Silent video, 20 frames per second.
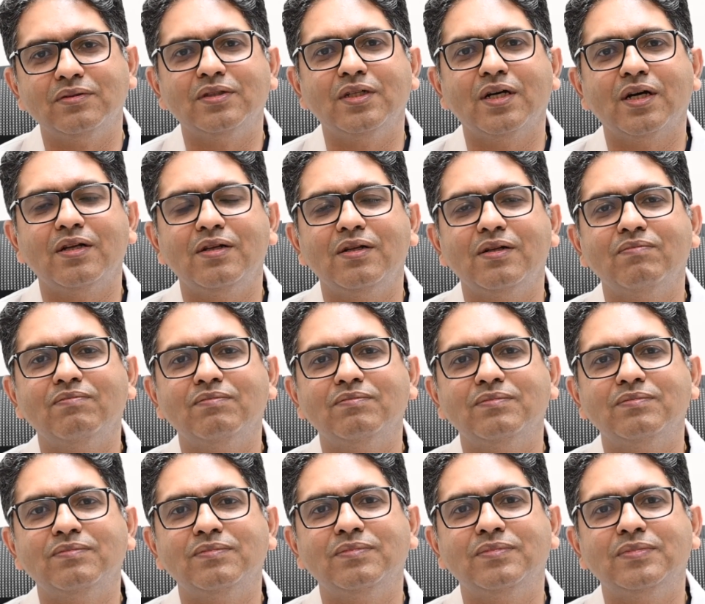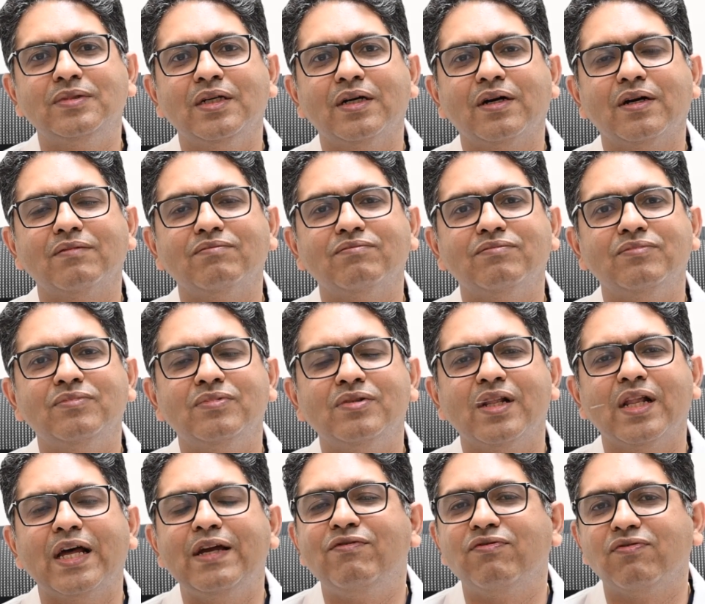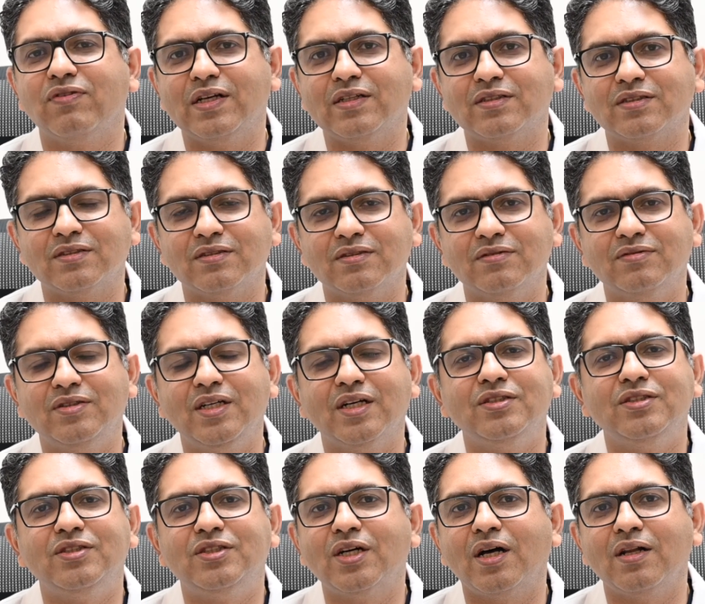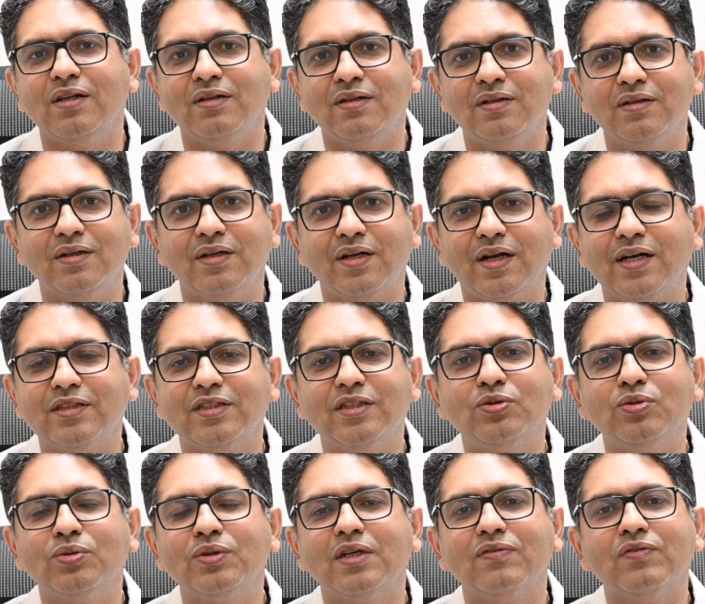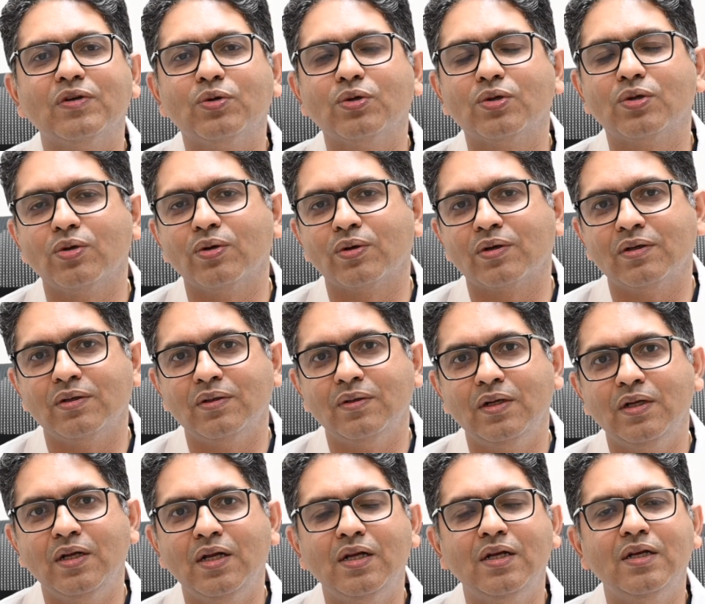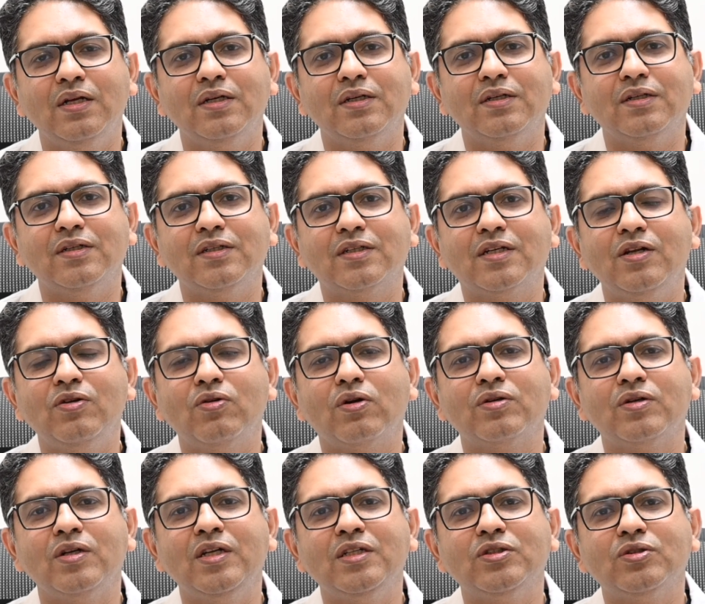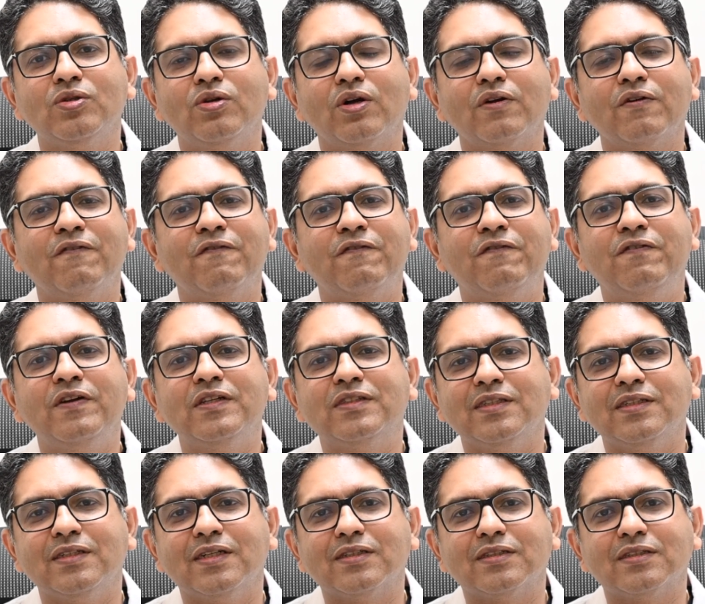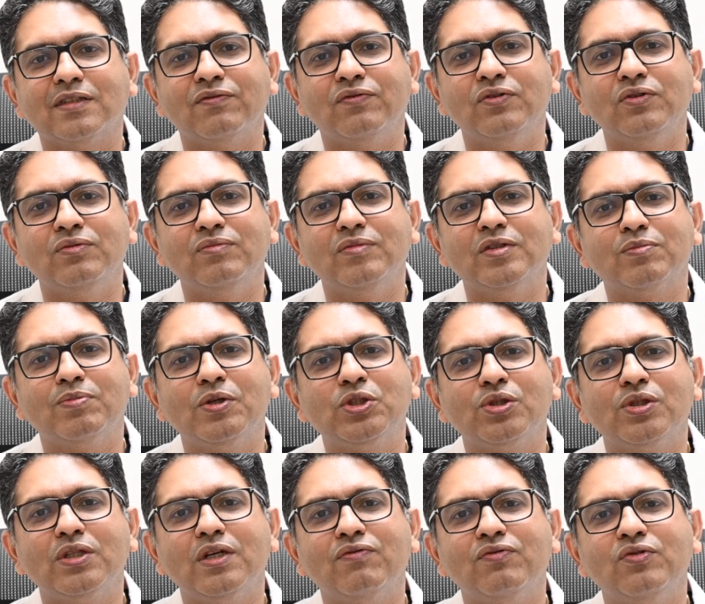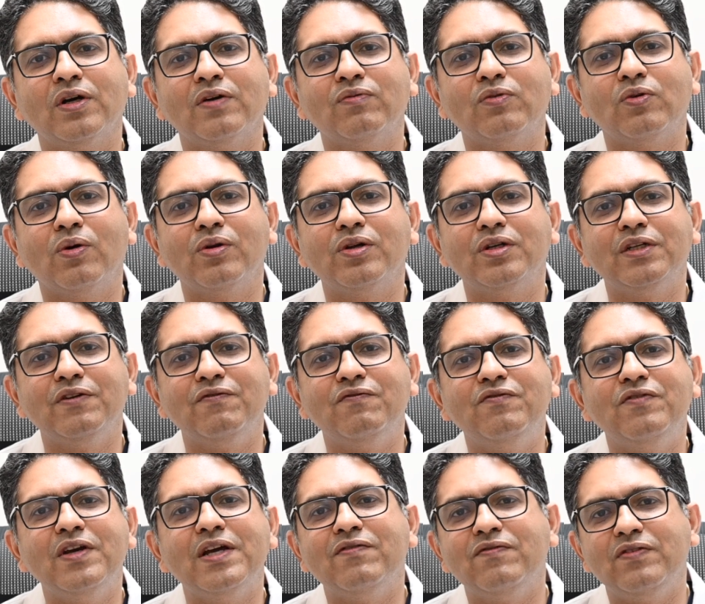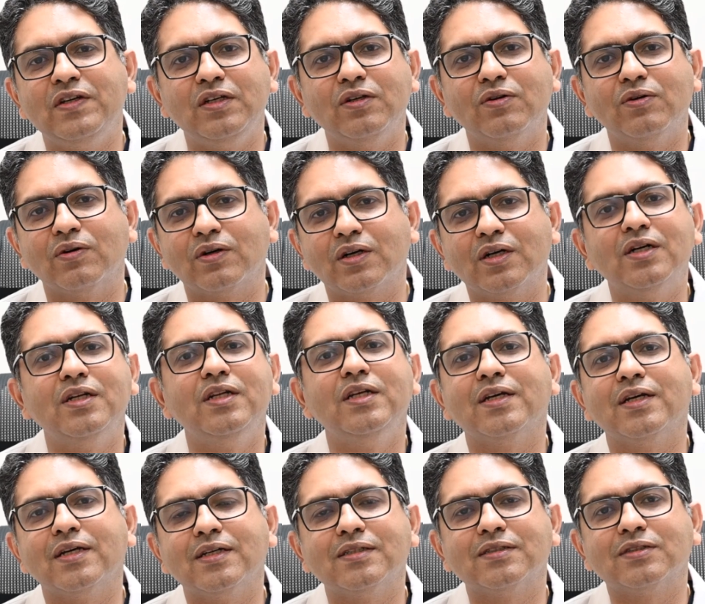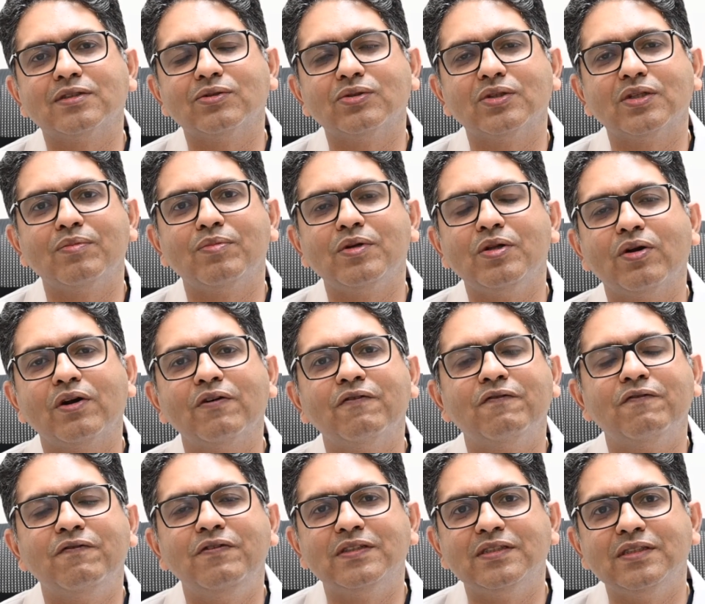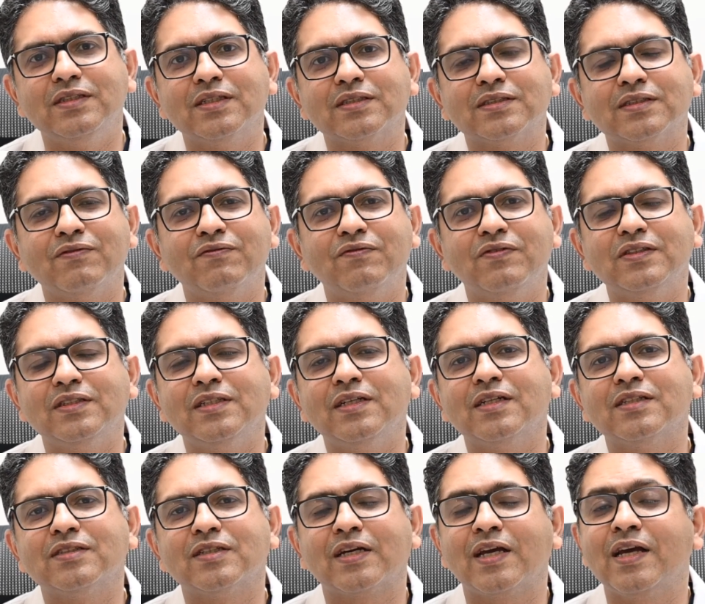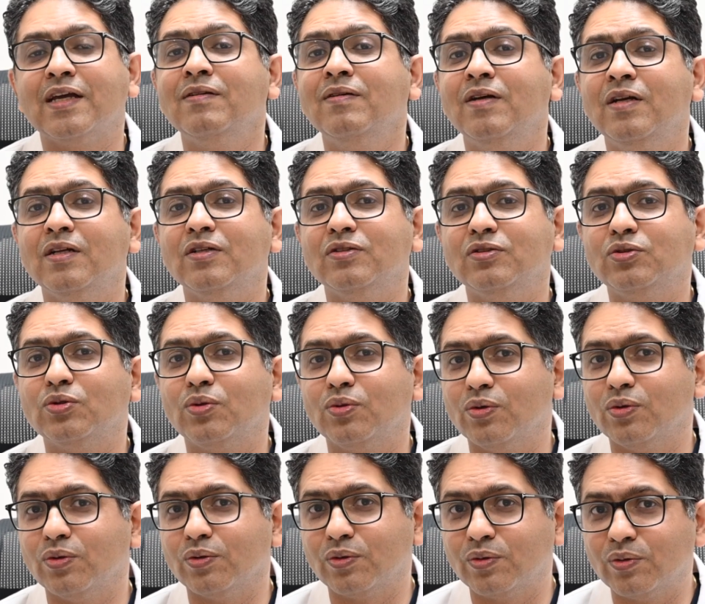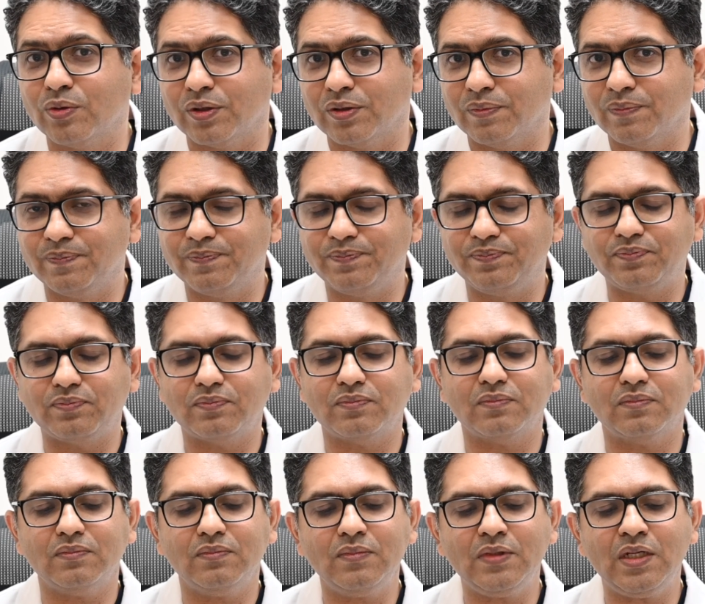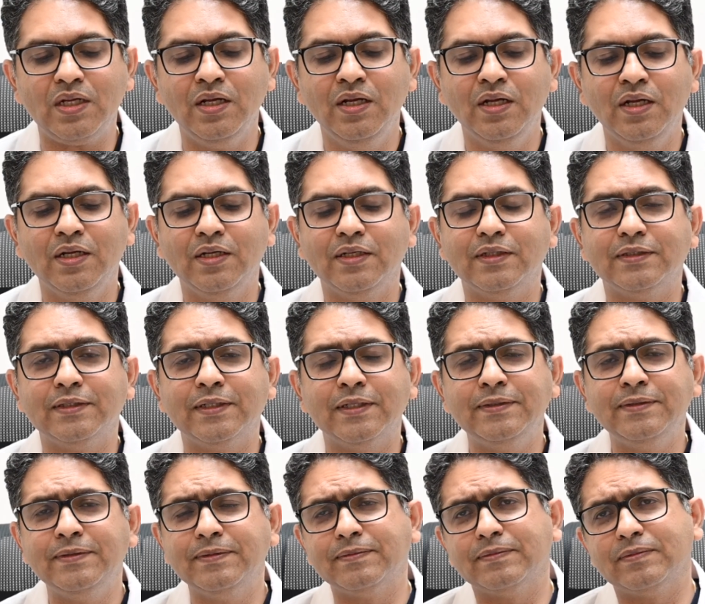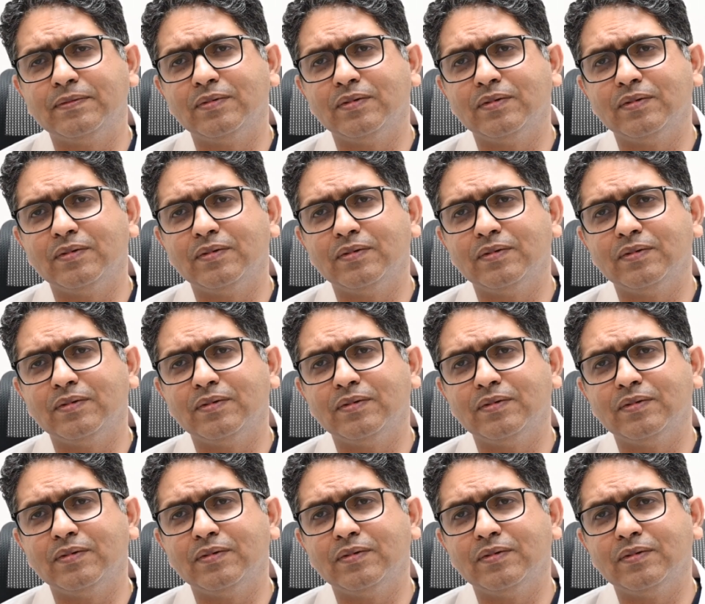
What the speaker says: They are lifeless. They are dull and they don't give a good look. It can not lead to a lot of frizziness, especially have already wavy or curly hairs. So there'll be a lot of frizziness, and frizzy hairs again don't look good. Then